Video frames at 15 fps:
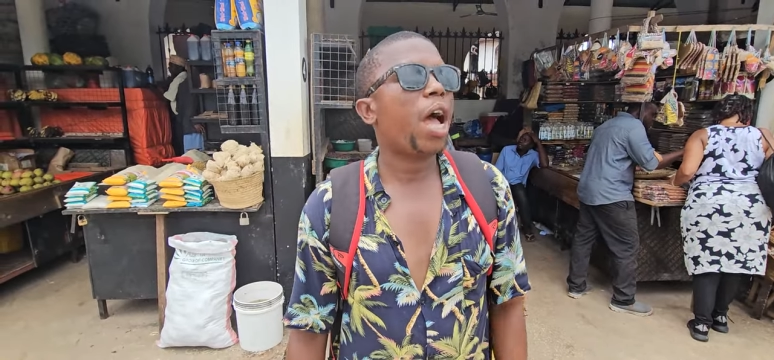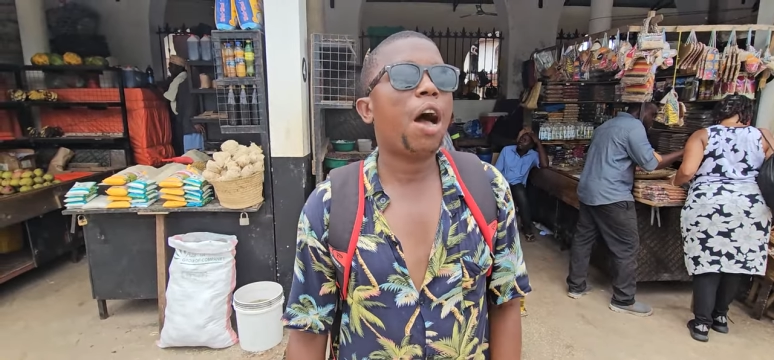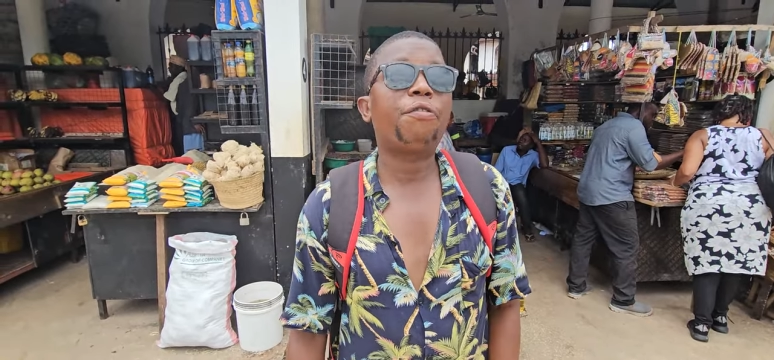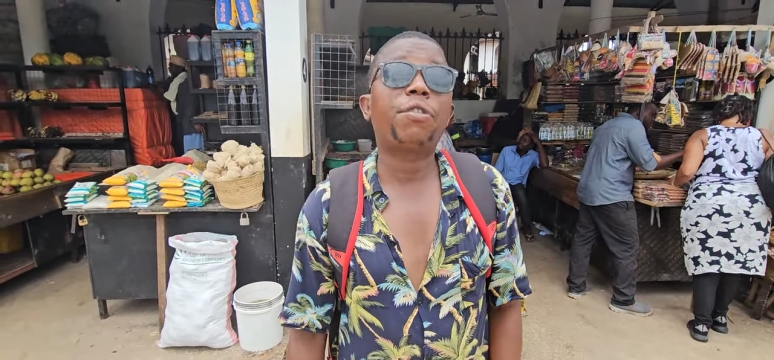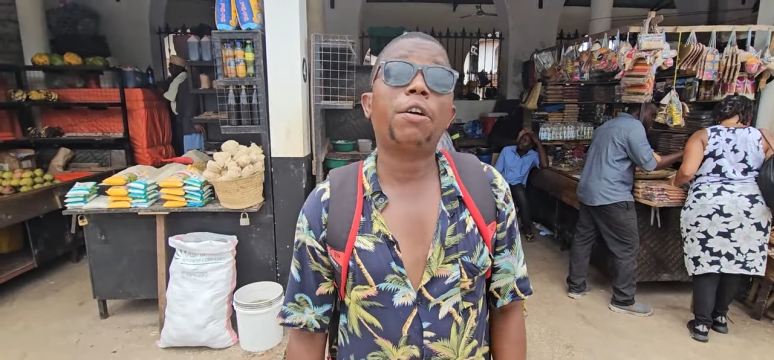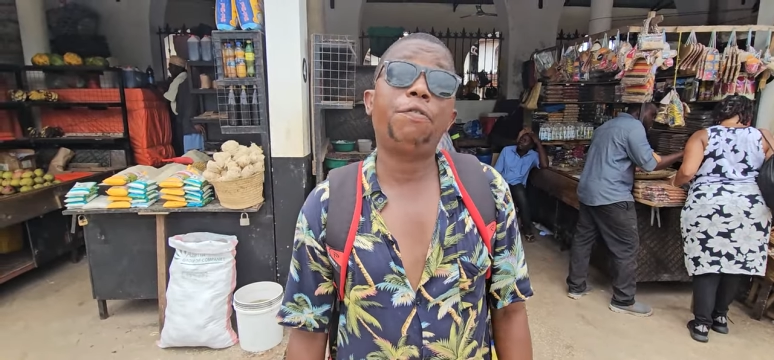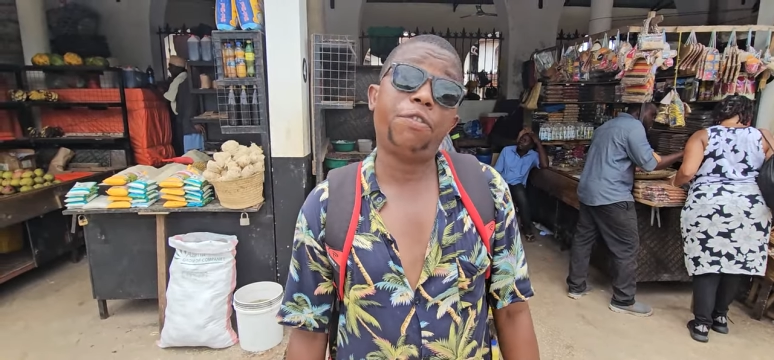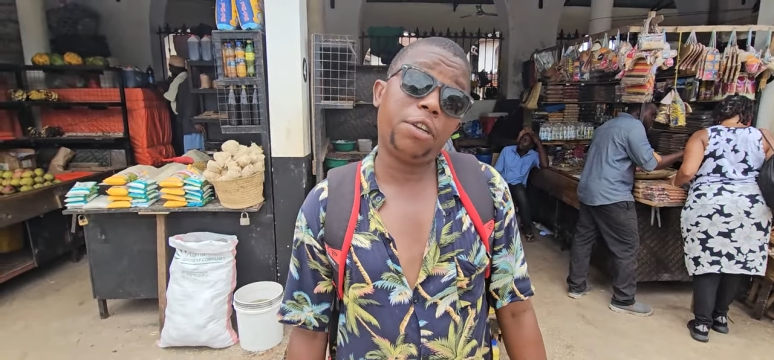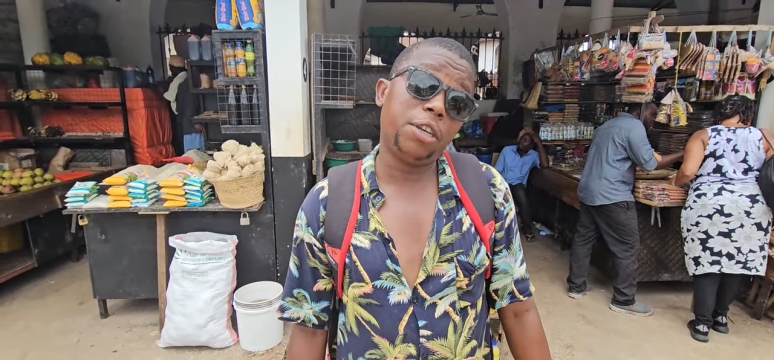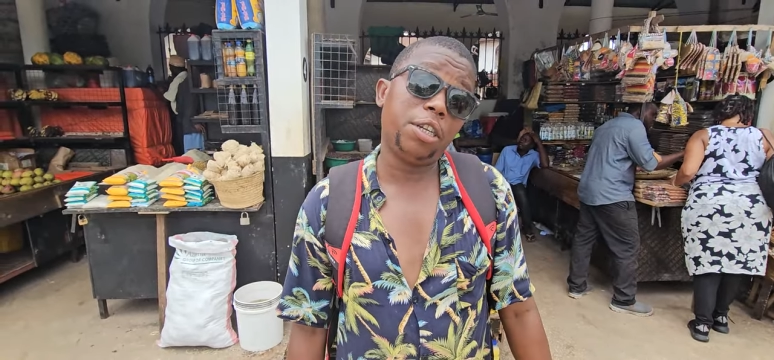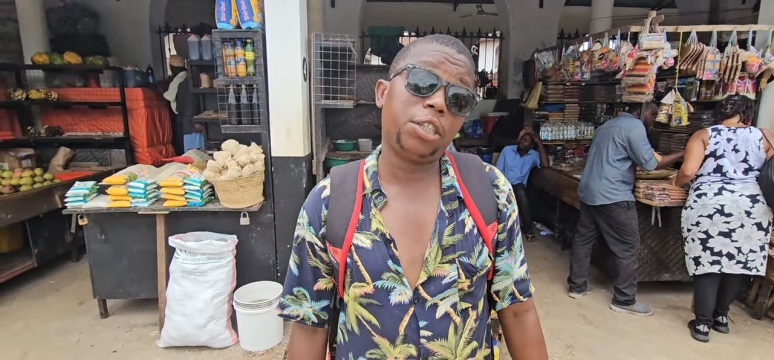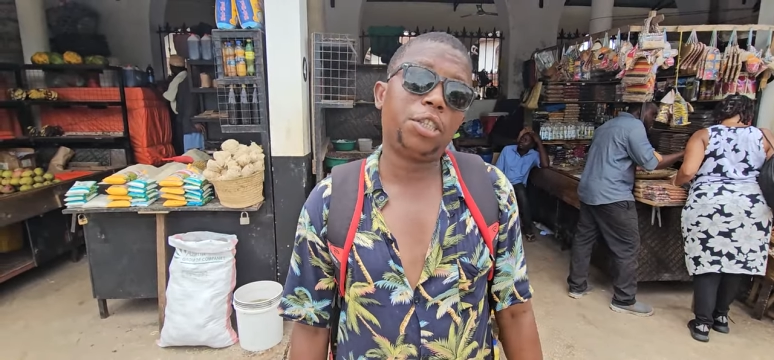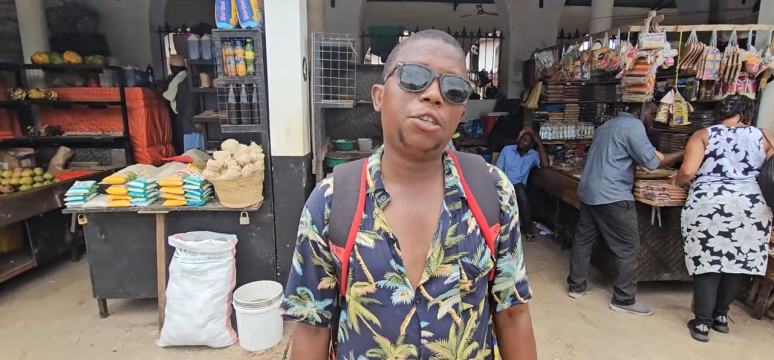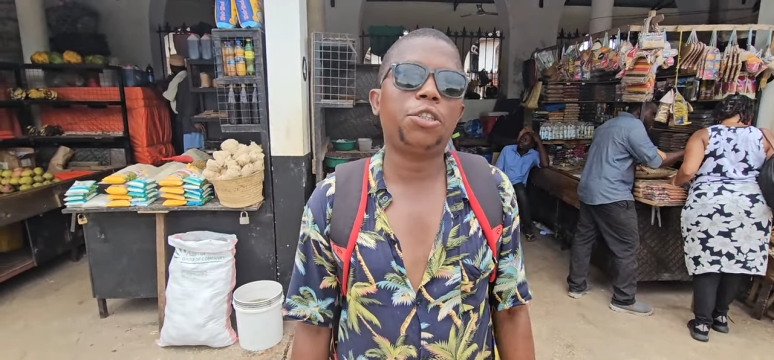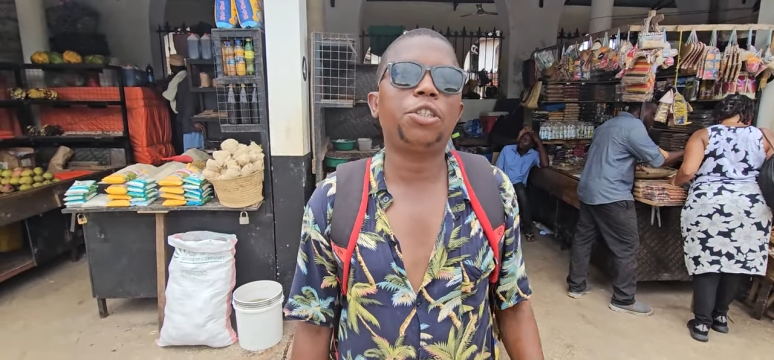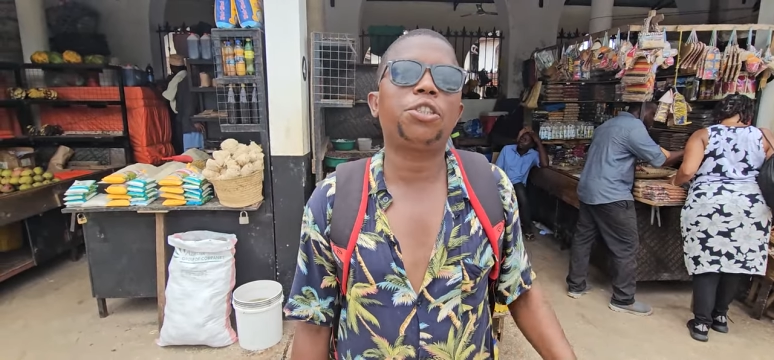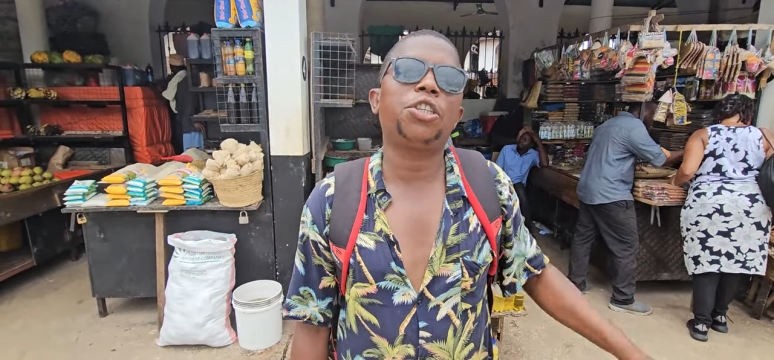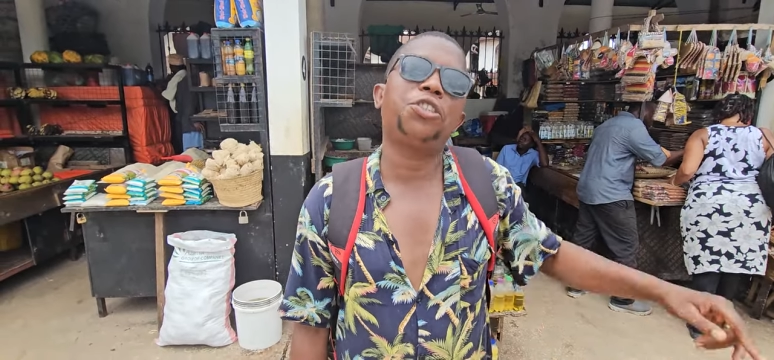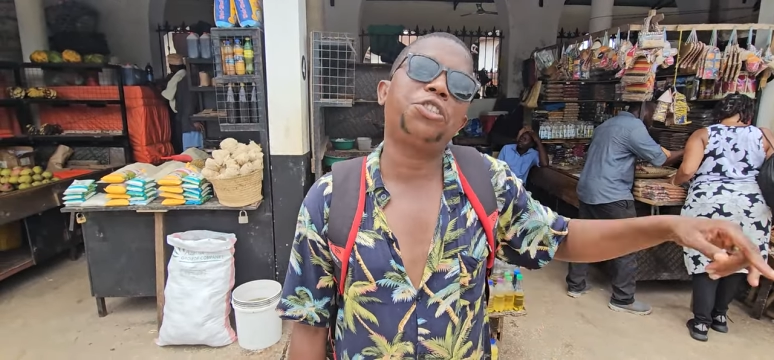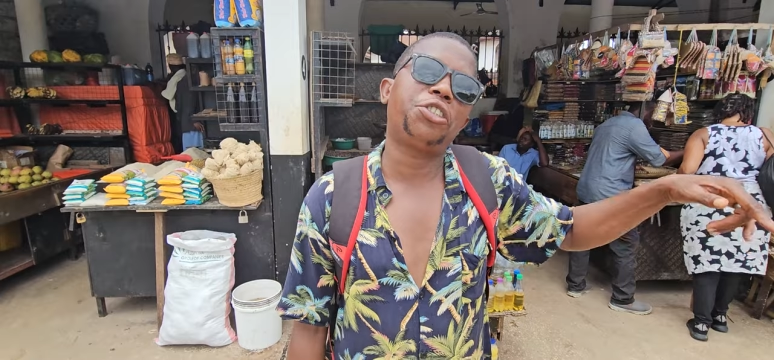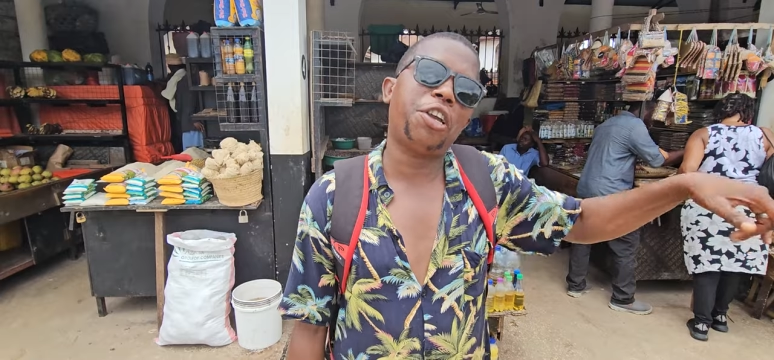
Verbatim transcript: After fish, you see the